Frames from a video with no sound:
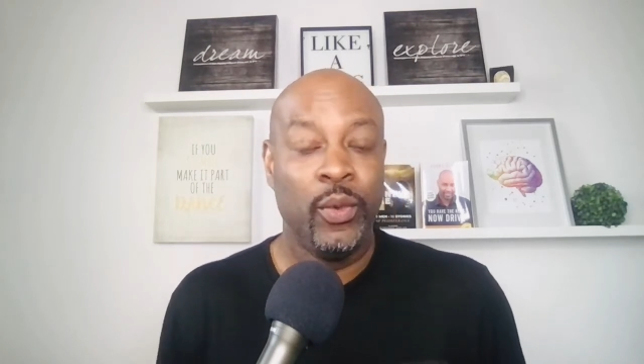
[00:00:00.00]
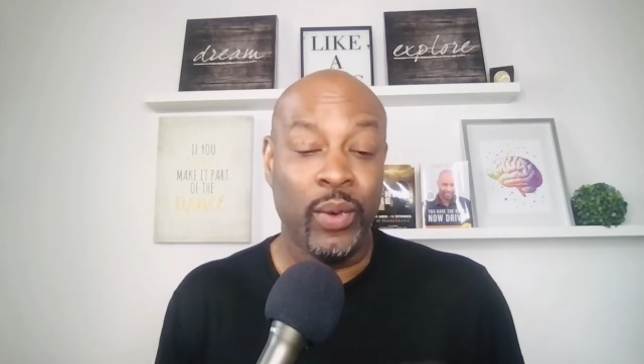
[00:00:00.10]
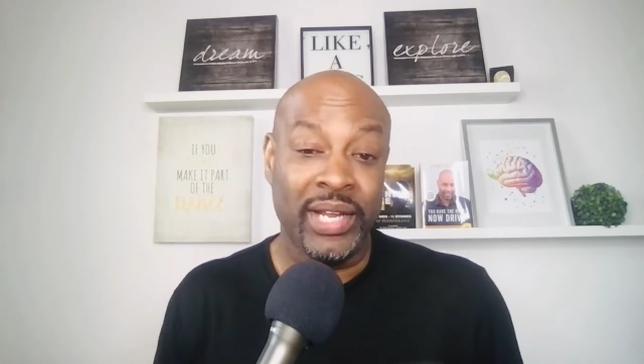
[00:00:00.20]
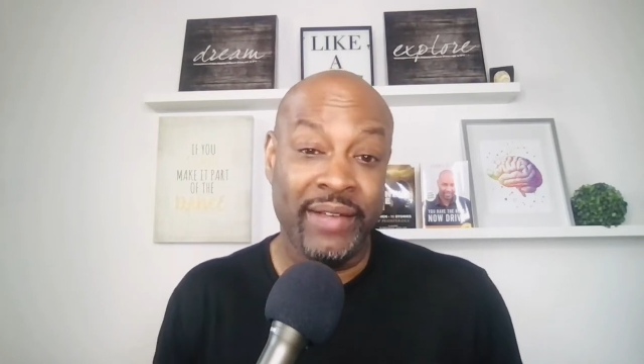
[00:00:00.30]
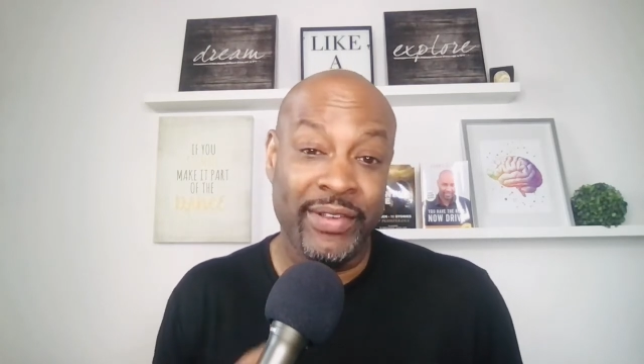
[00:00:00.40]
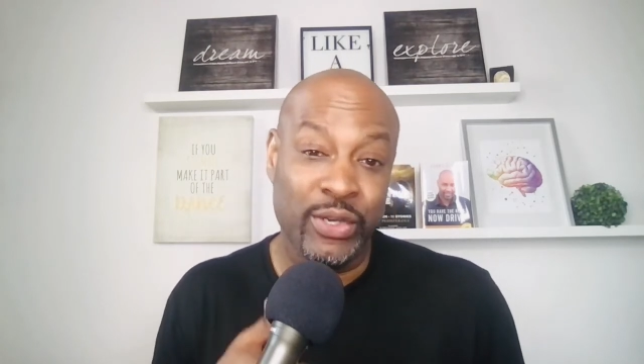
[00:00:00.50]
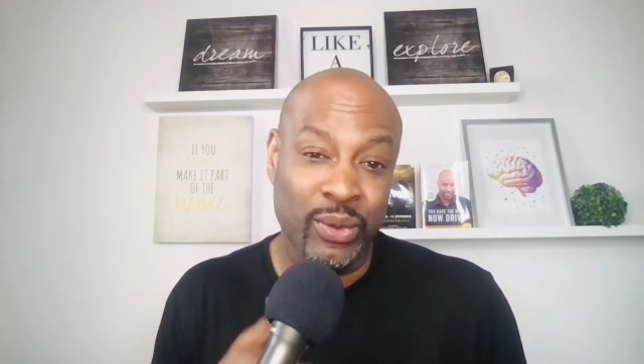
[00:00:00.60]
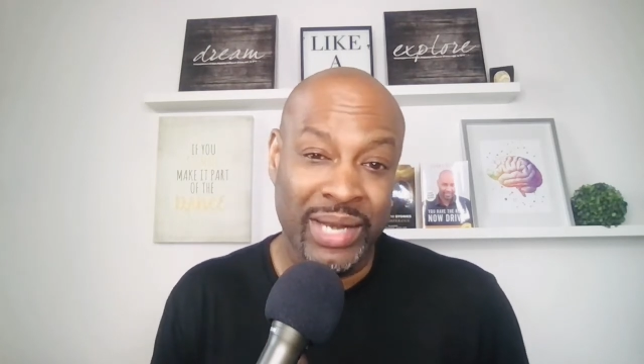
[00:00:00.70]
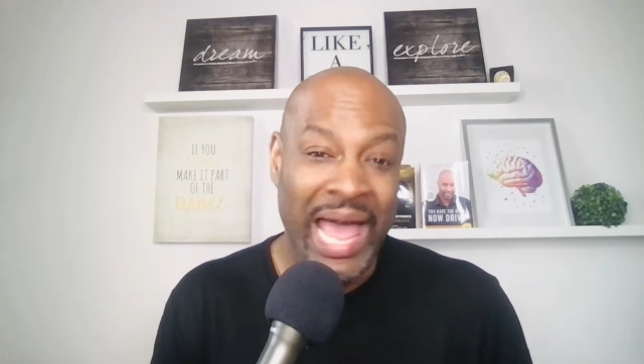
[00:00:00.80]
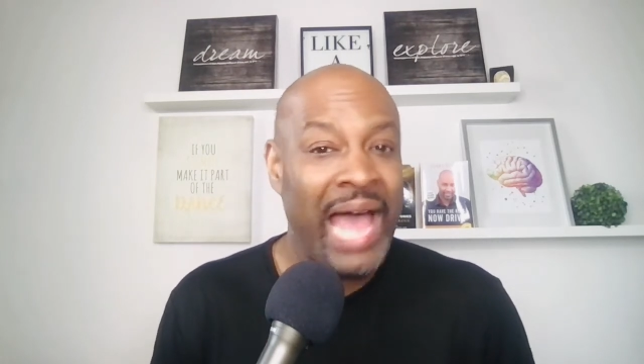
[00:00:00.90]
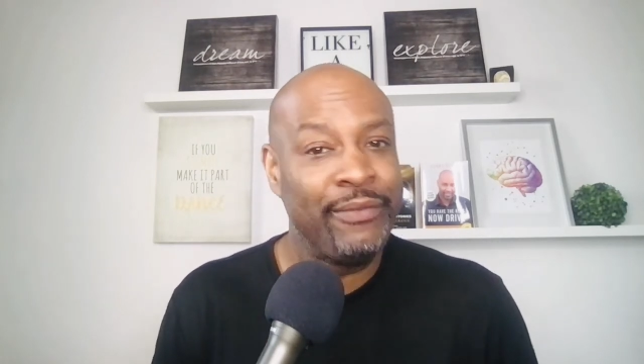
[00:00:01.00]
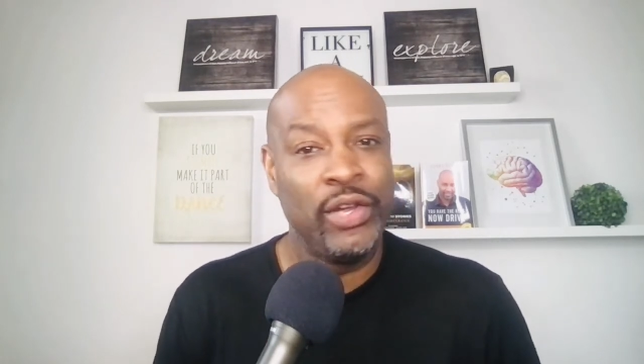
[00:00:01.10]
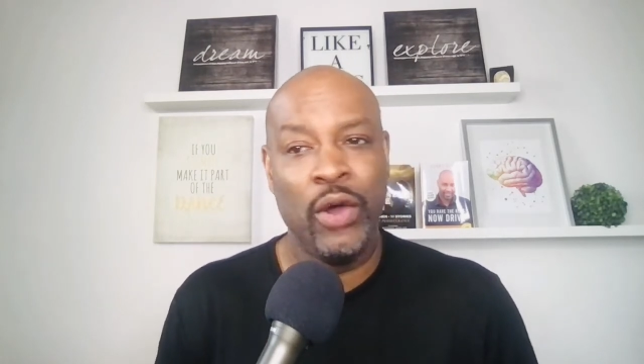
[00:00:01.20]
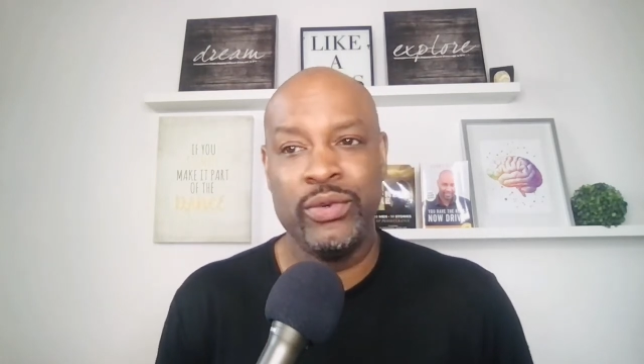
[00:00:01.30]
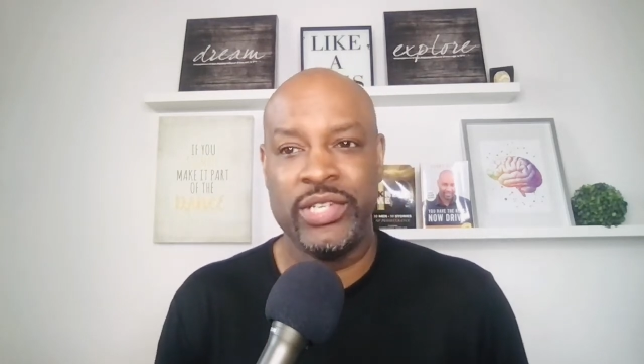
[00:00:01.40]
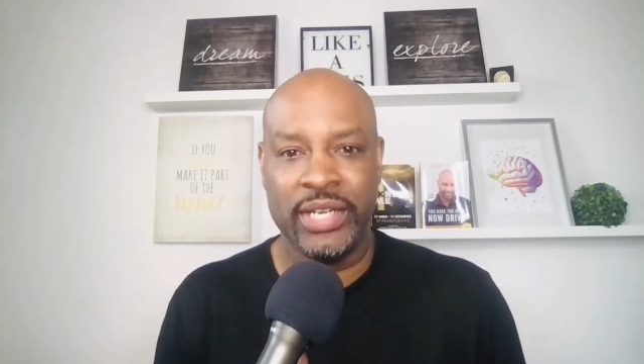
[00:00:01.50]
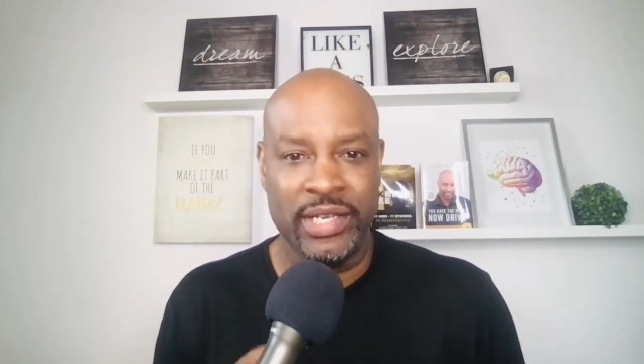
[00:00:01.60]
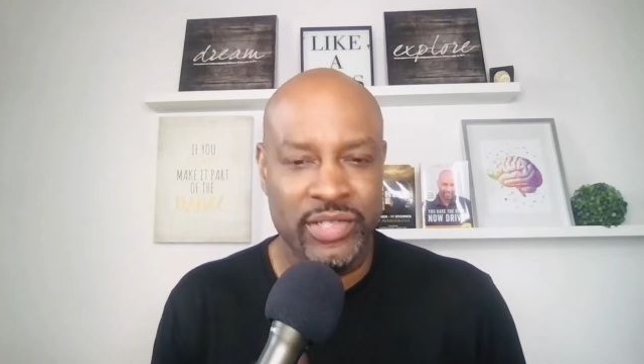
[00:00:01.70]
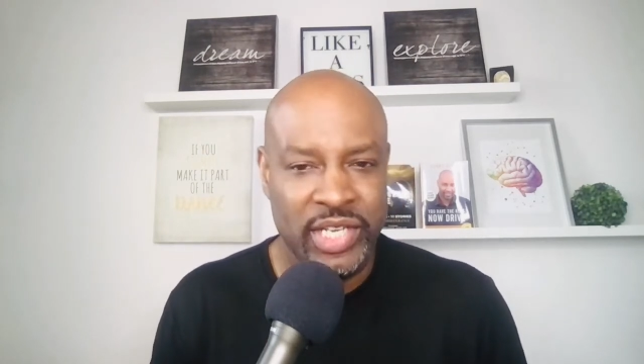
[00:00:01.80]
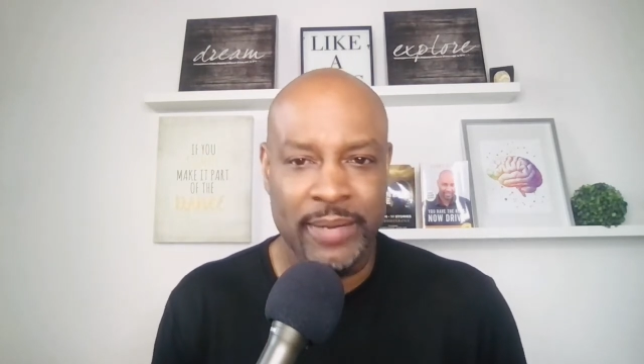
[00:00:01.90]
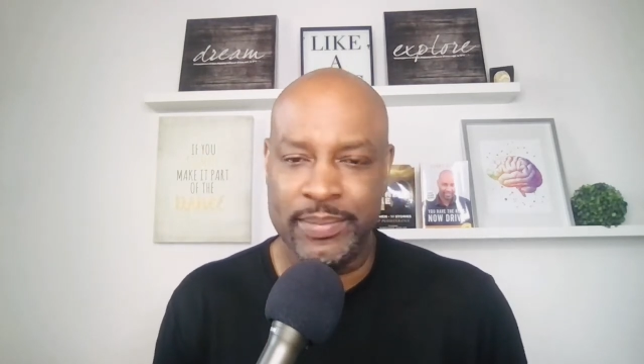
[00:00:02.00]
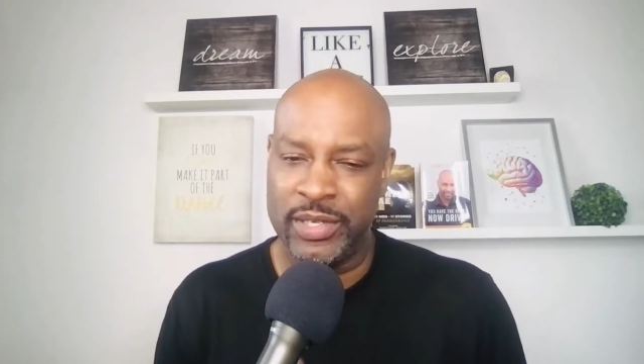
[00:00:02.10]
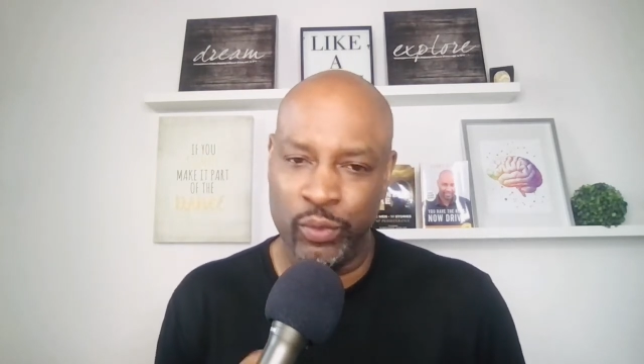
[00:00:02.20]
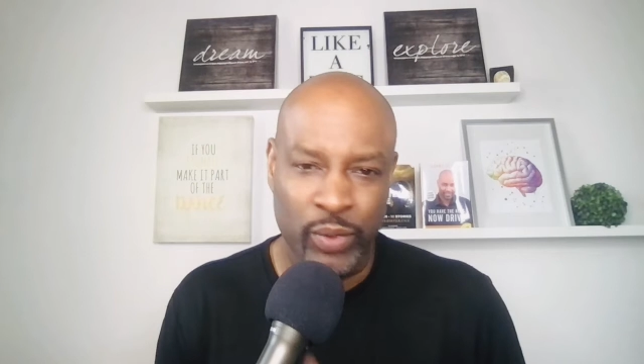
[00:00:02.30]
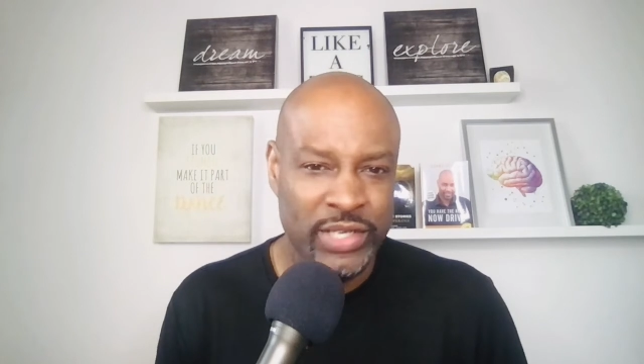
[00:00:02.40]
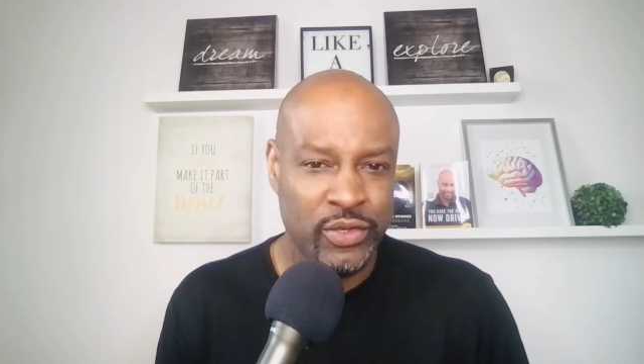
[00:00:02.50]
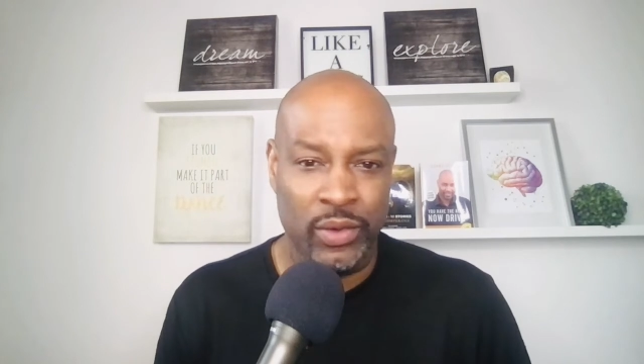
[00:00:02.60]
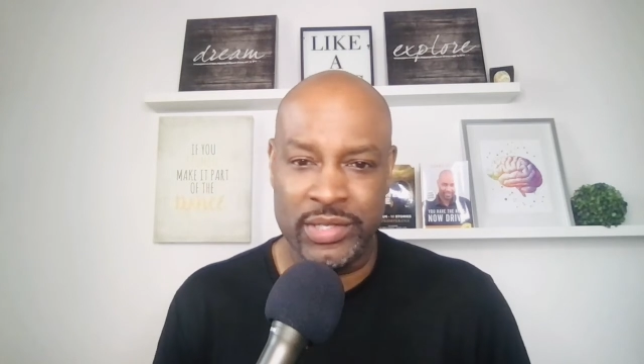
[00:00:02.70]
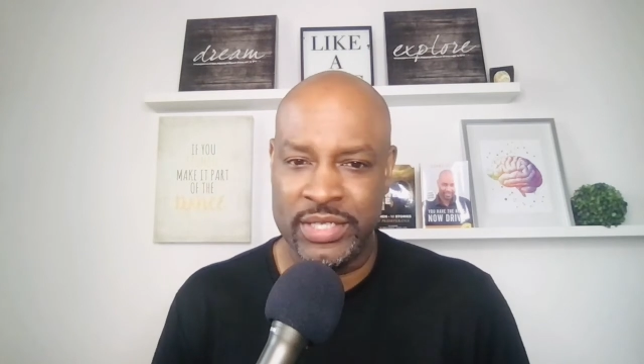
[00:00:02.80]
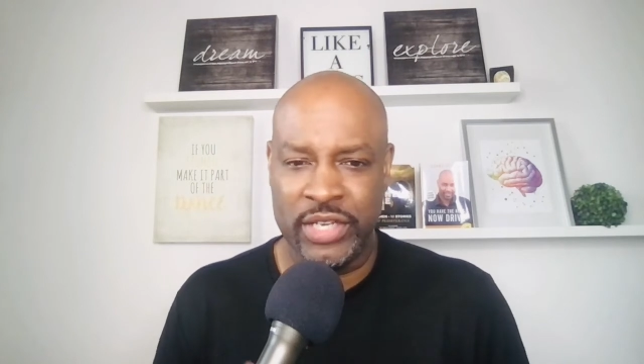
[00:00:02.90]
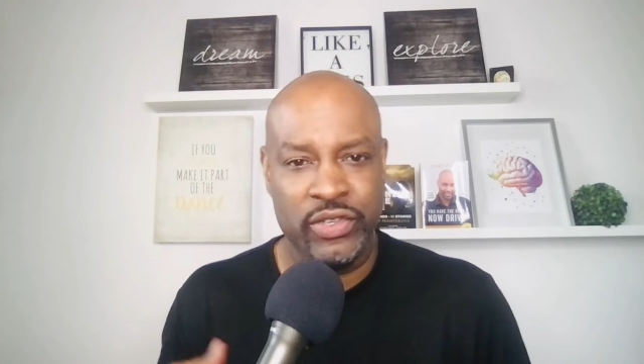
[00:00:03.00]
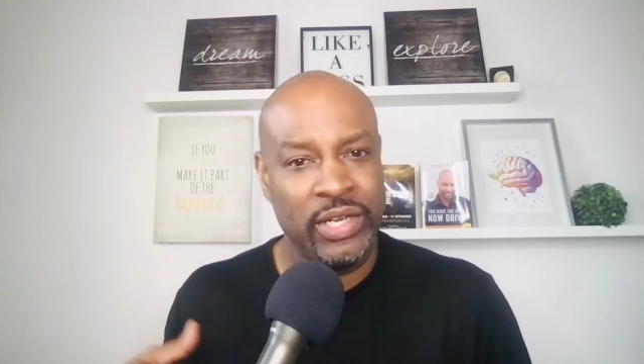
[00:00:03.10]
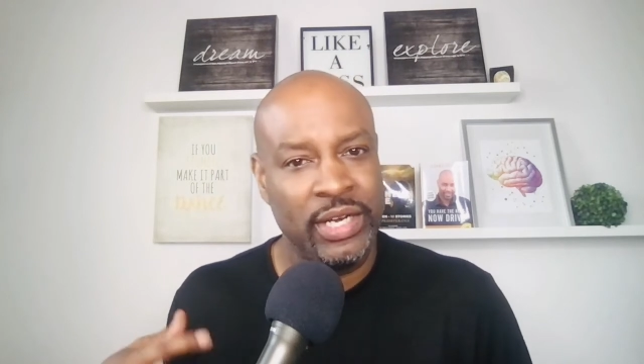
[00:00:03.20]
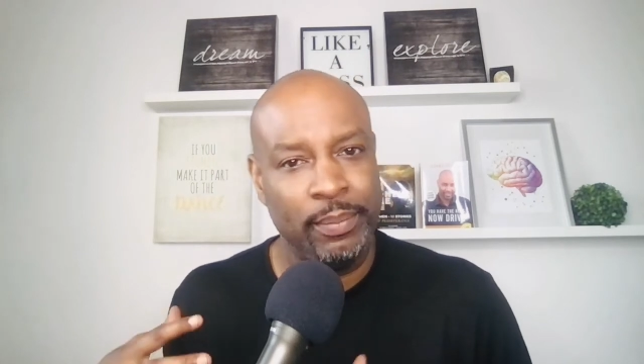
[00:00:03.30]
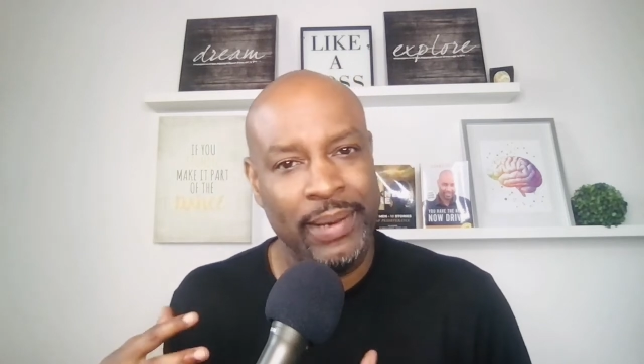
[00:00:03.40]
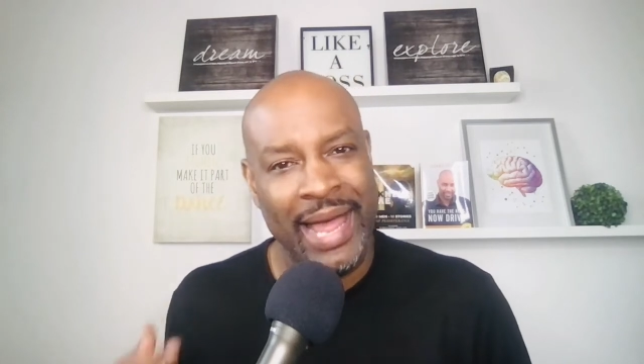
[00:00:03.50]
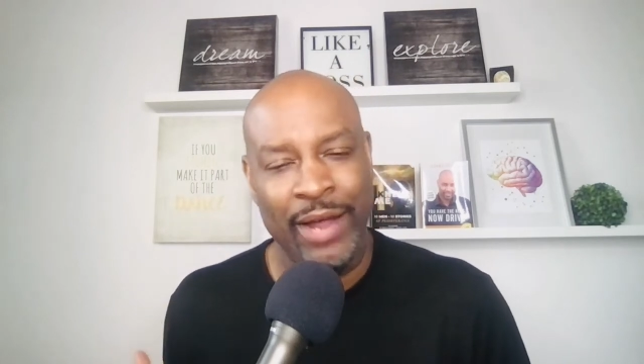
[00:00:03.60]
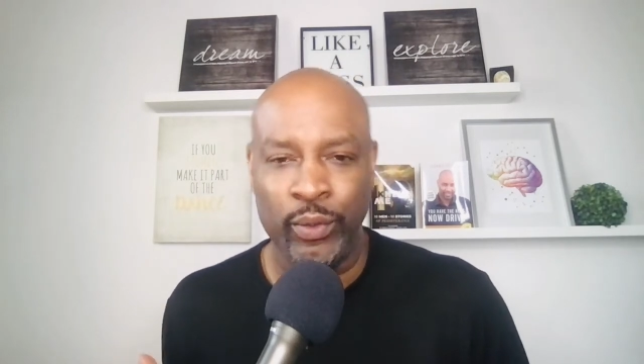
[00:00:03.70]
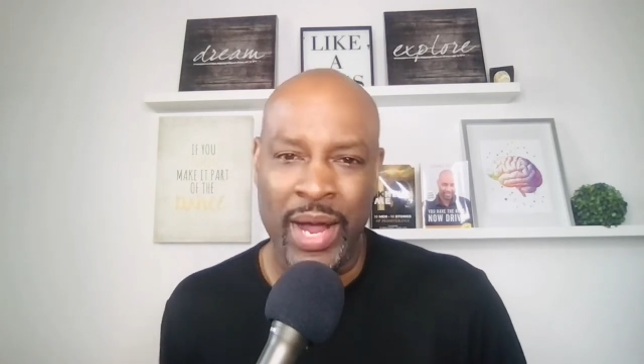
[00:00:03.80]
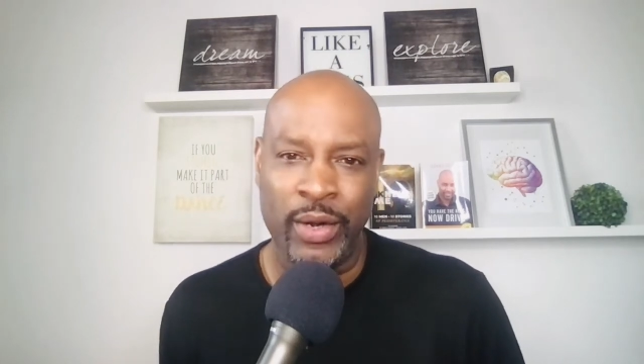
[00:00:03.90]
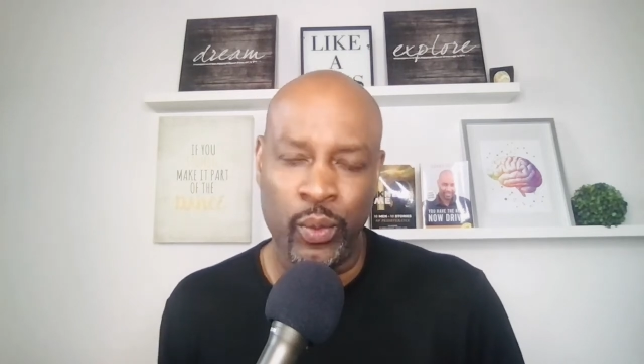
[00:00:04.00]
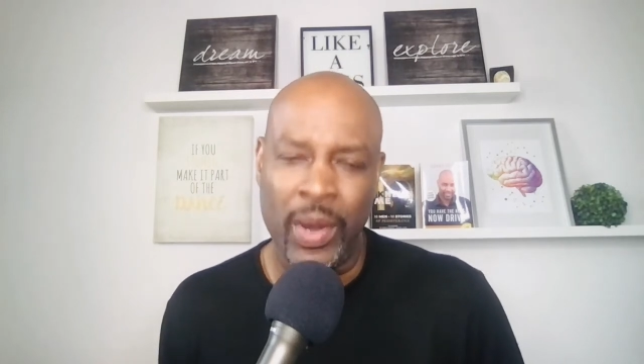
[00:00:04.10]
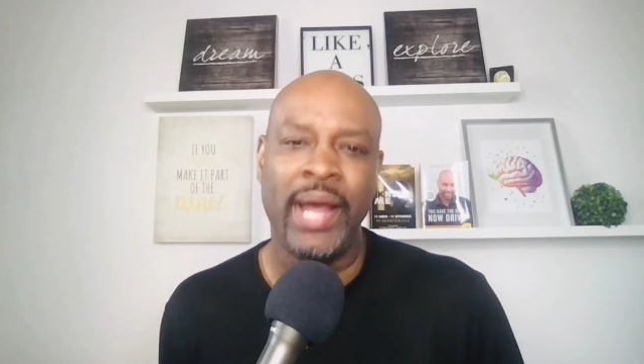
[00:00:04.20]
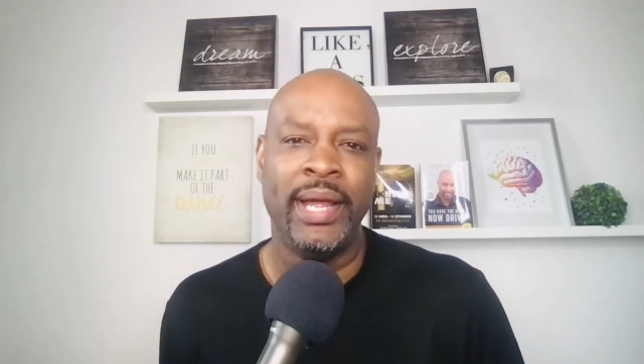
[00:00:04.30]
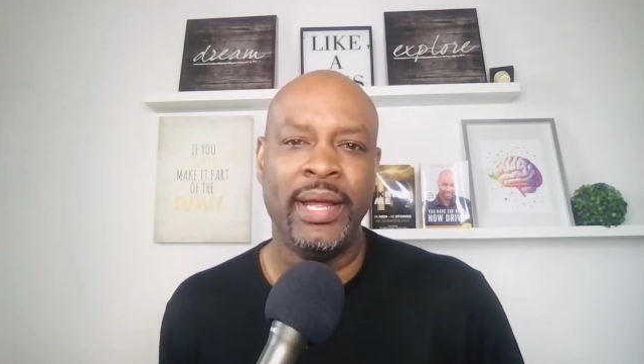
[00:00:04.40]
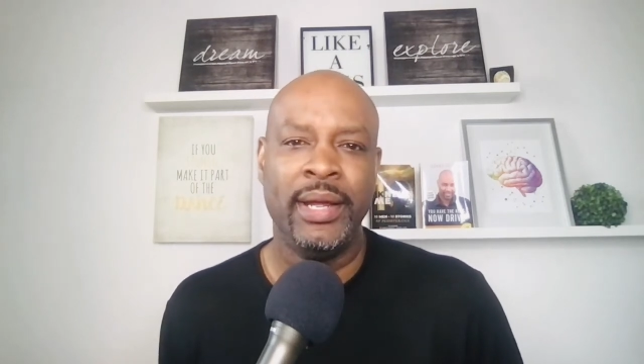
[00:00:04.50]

we're giving you live coaching and tips and resources that you can apply right away.